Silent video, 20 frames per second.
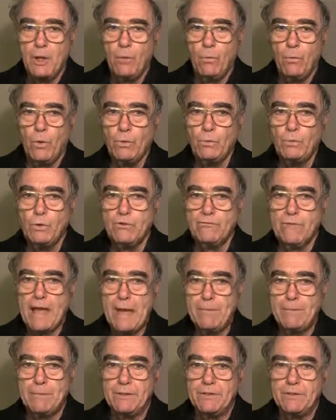what would have
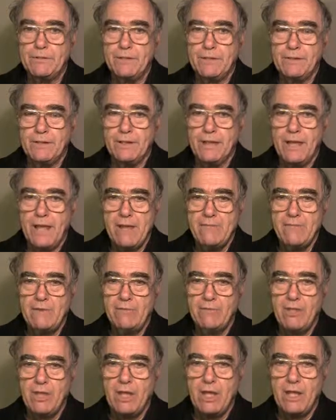happened if
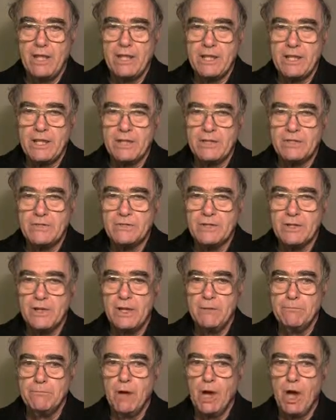in the early years
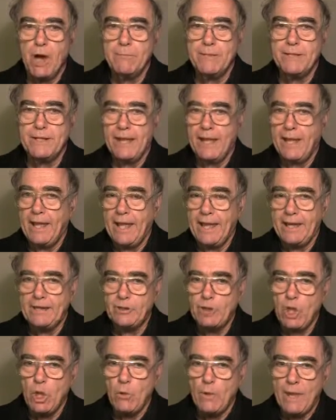Muhammad had
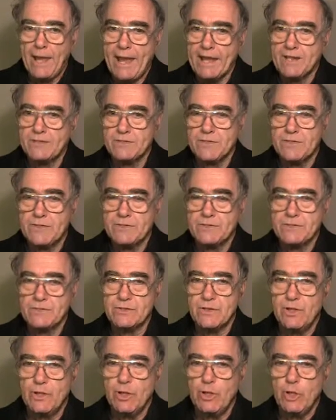no
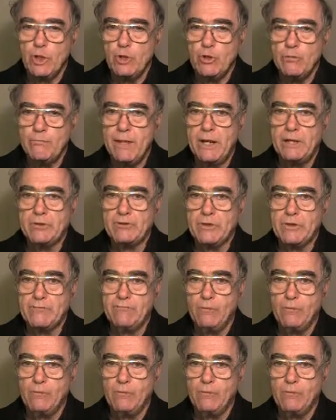access to military